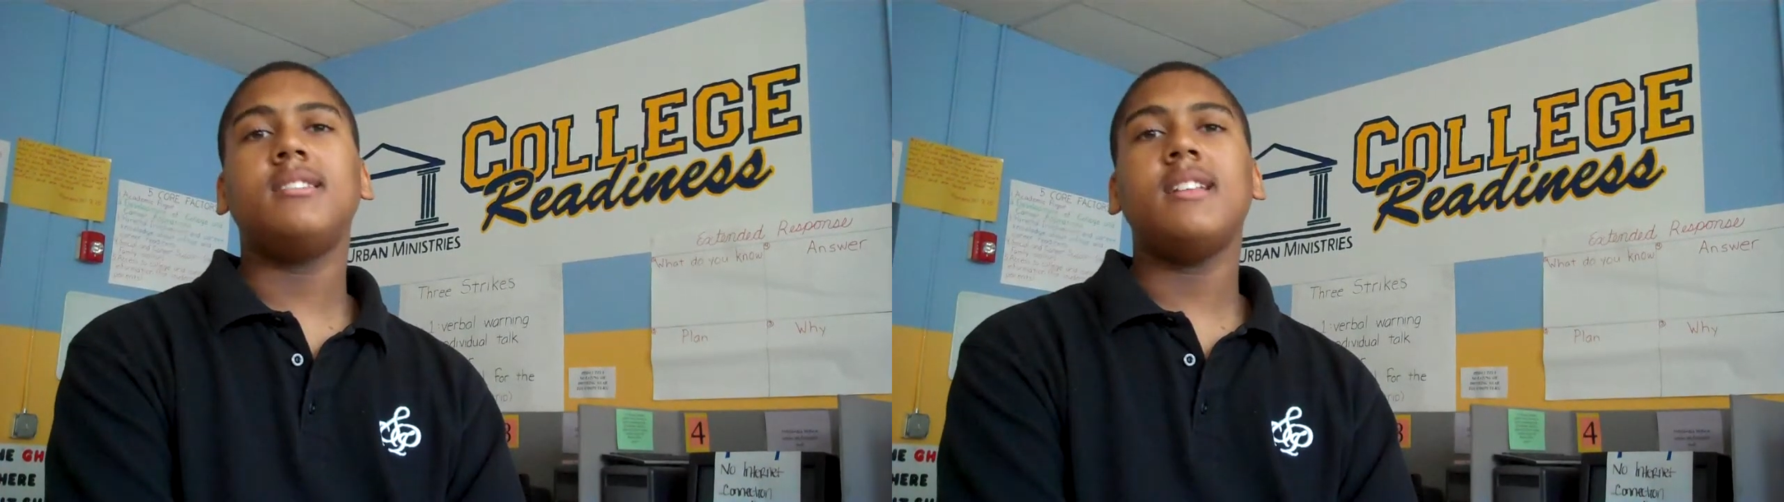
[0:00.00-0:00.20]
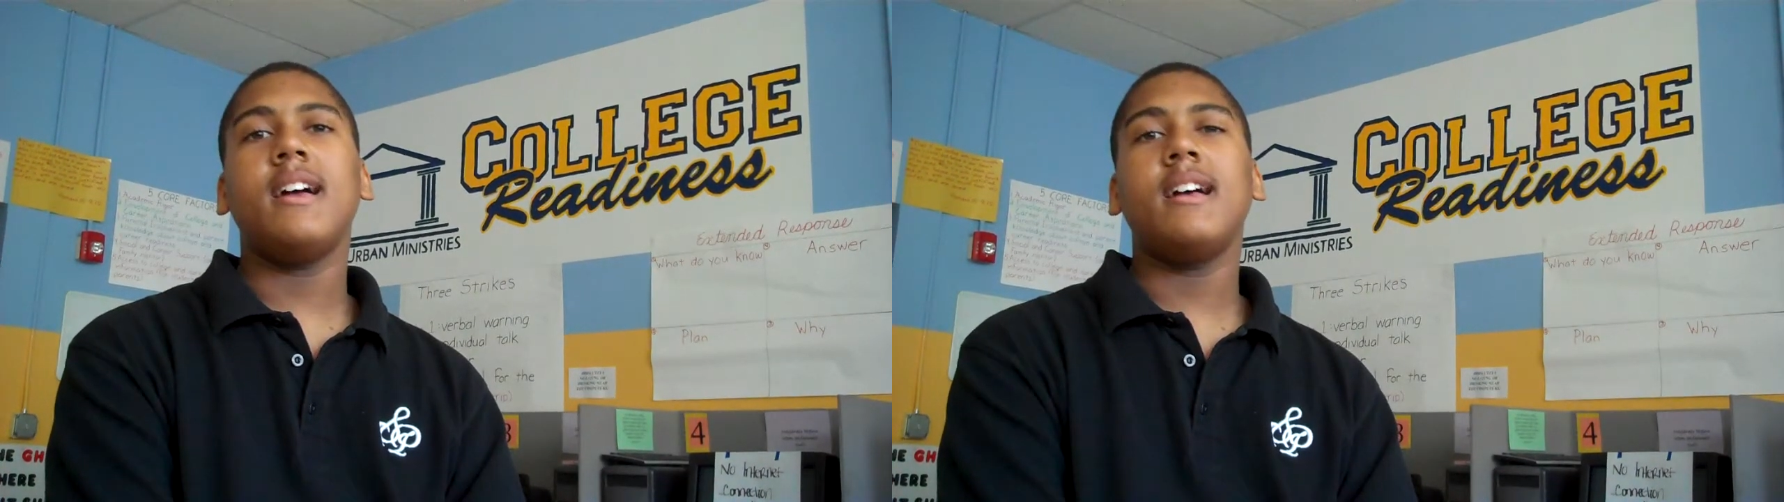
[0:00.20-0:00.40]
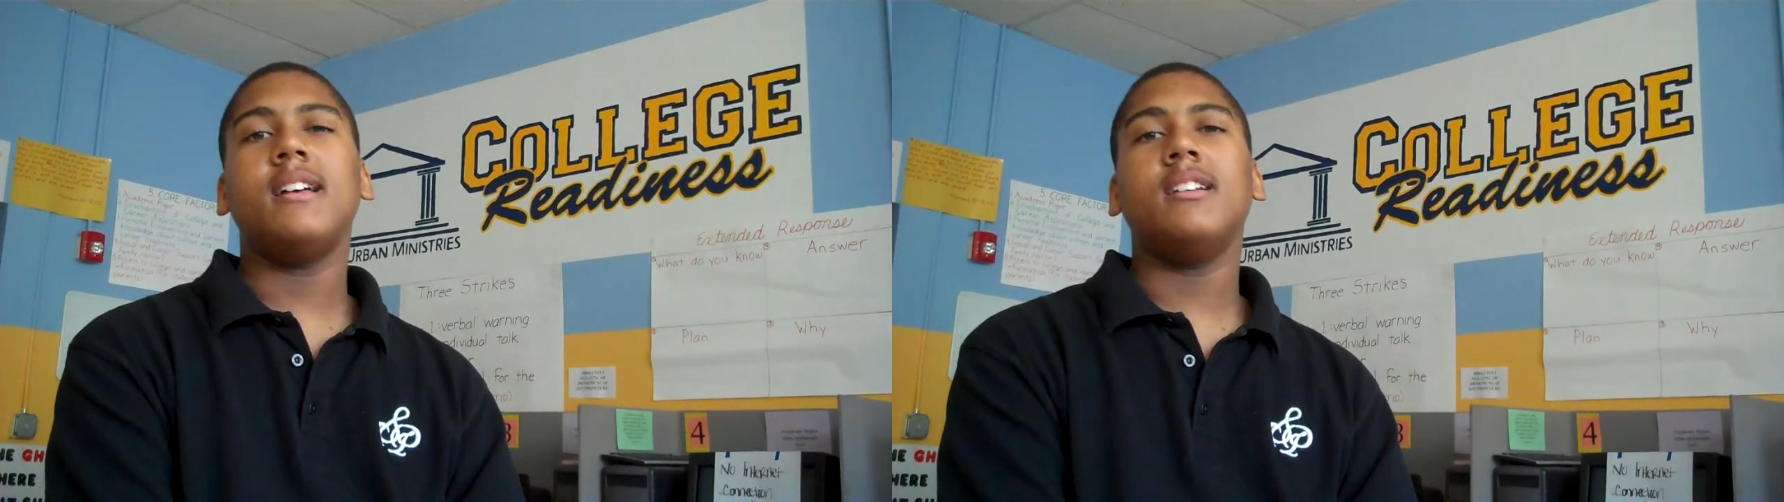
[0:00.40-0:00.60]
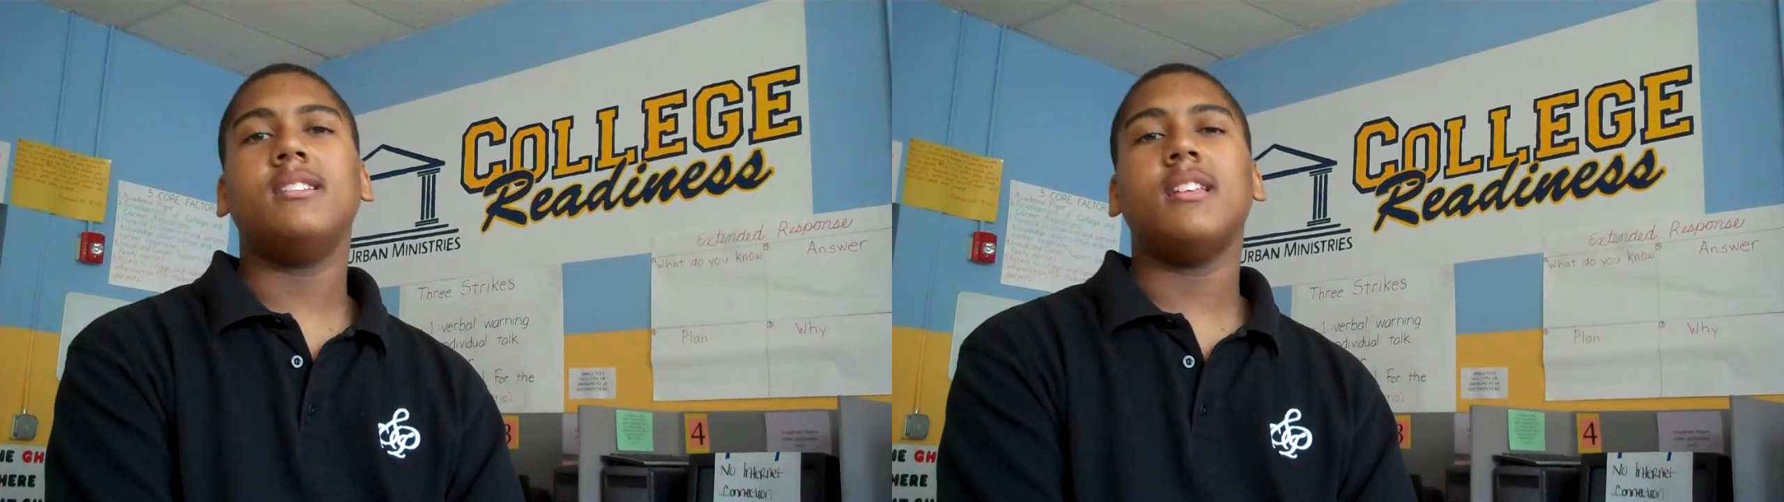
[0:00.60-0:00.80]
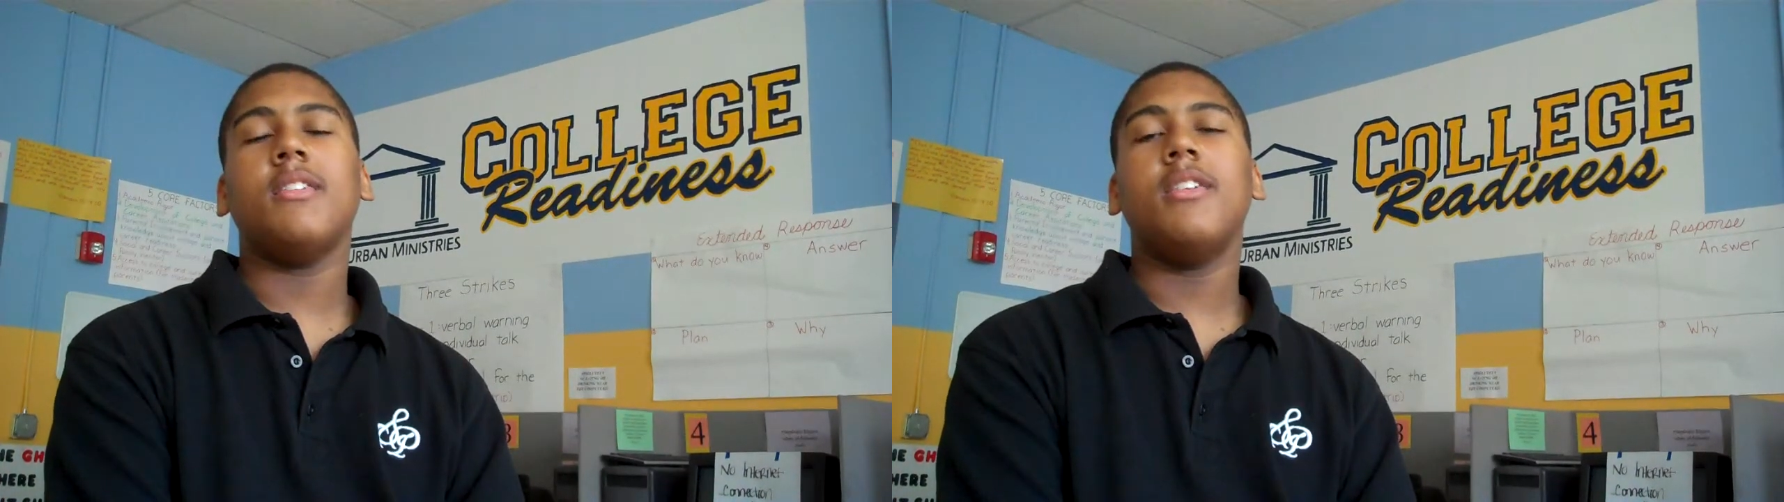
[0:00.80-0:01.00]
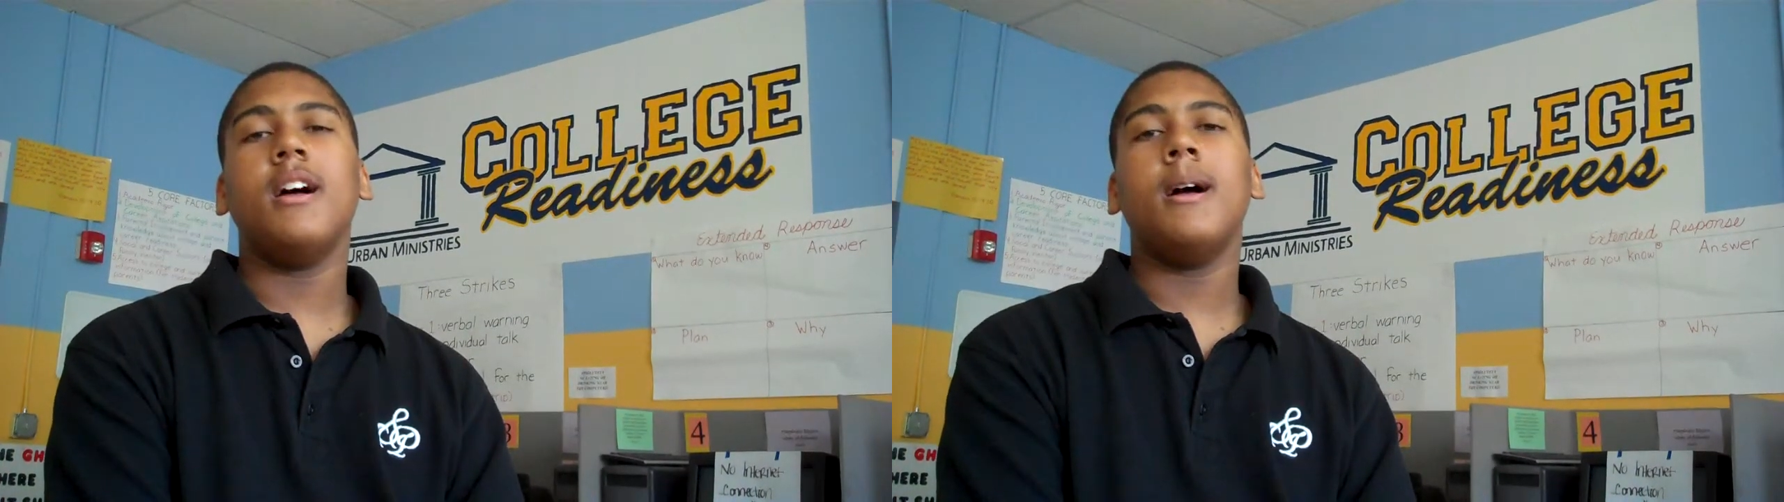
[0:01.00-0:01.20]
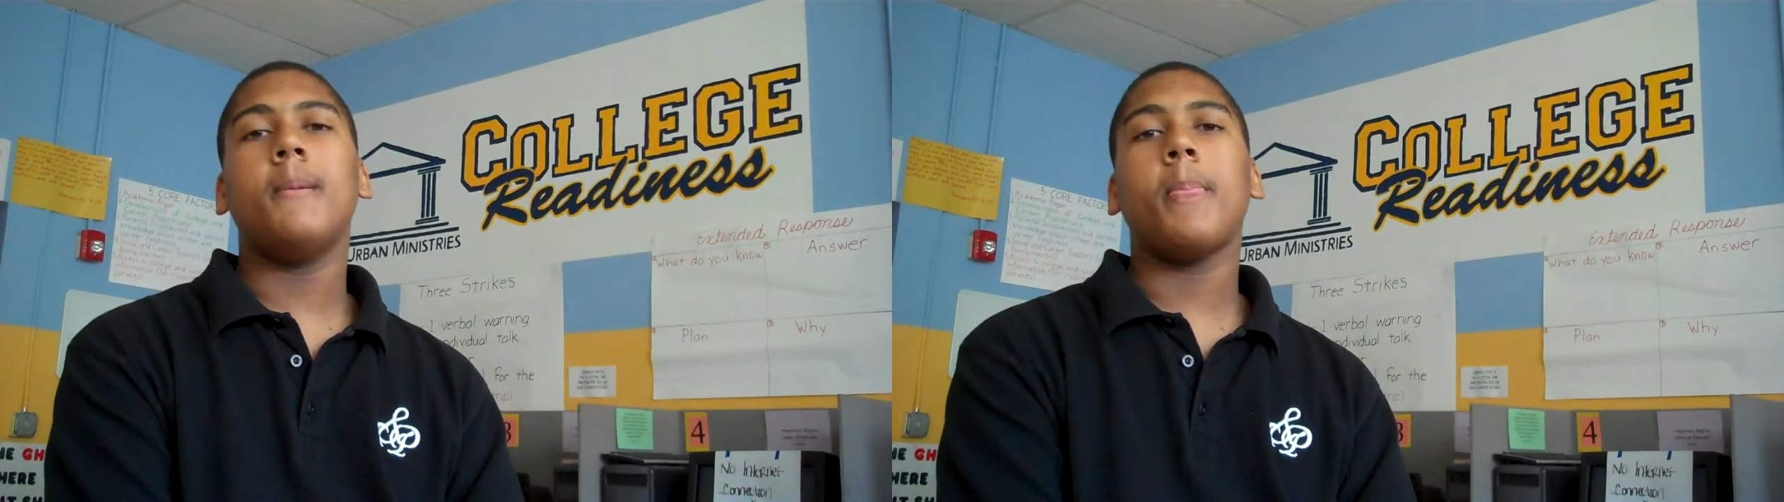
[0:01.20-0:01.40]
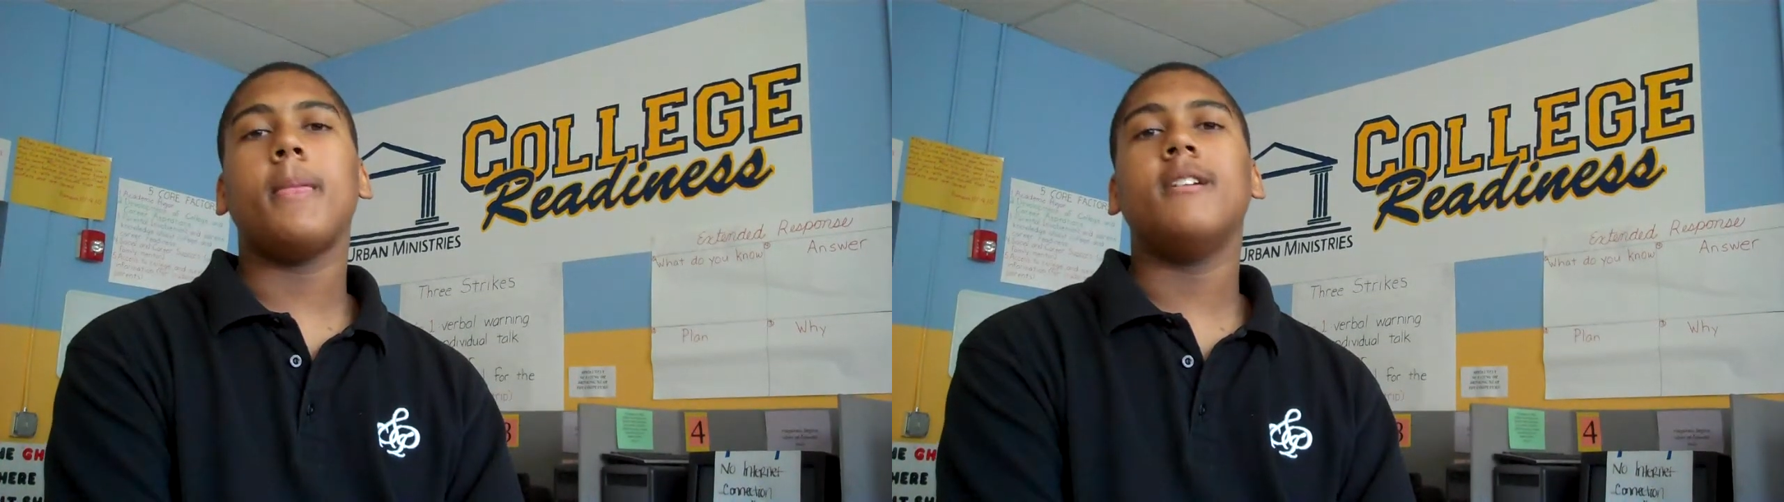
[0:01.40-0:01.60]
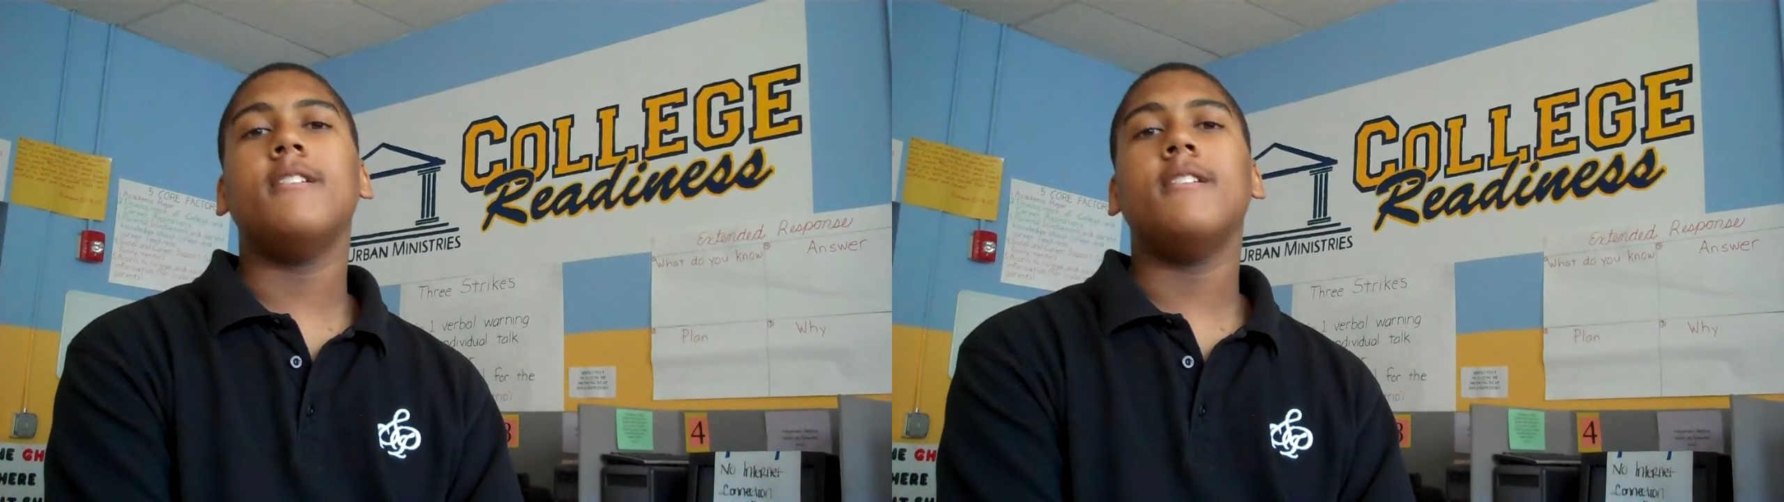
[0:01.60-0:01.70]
says that